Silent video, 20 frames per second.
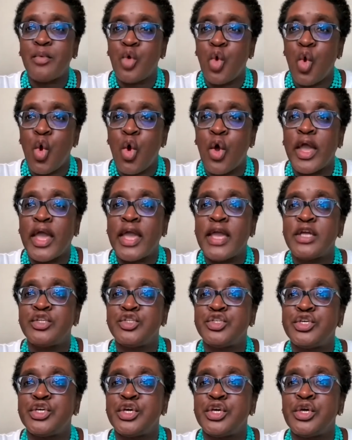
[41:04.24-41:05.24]
I'm
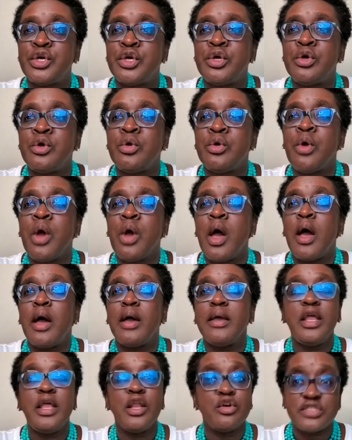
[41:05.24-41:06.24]
going to
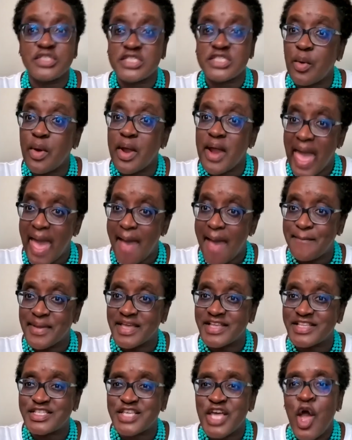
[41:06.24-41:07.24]
you know, see what
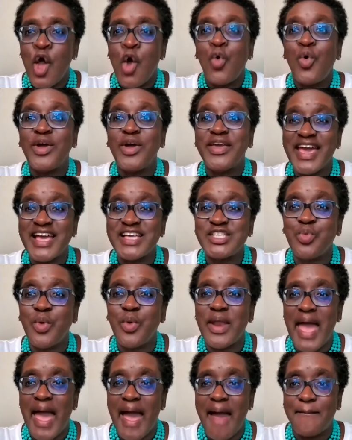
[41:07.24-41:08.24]
happens. Well, guess
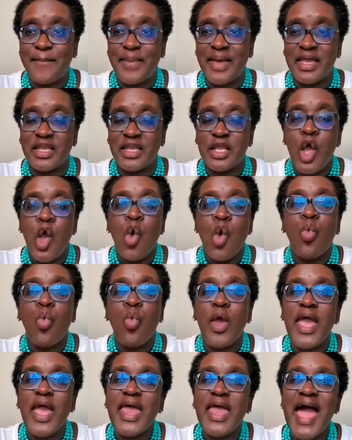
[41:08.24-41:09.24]
what happened?
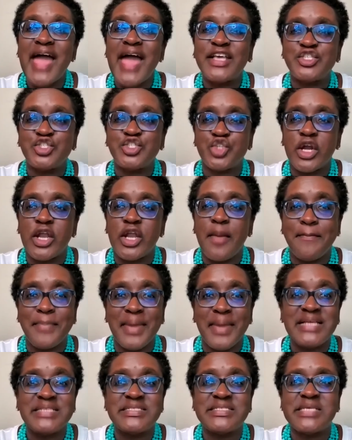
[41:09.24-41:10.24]
When I
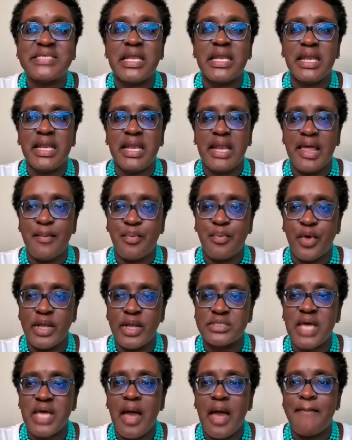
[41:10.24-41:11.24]
started being
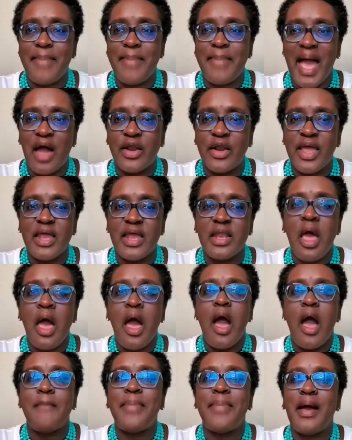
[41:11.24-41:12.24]
deliberate about it,
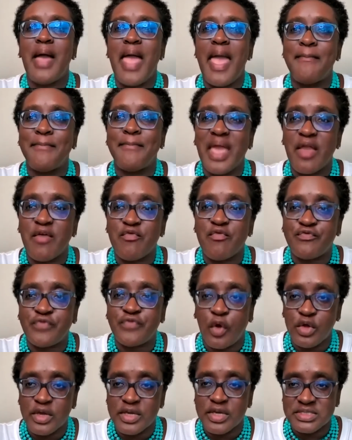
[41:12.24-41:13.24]
about and being
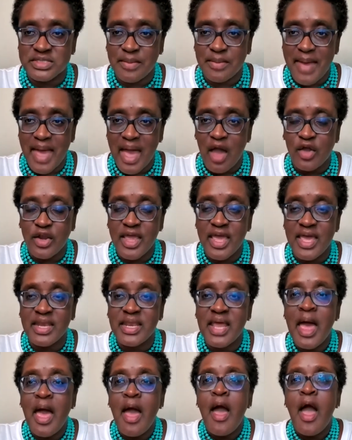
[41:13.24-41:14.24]
focused about
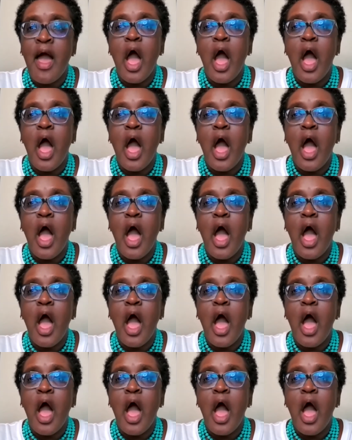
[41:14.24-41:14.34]
it,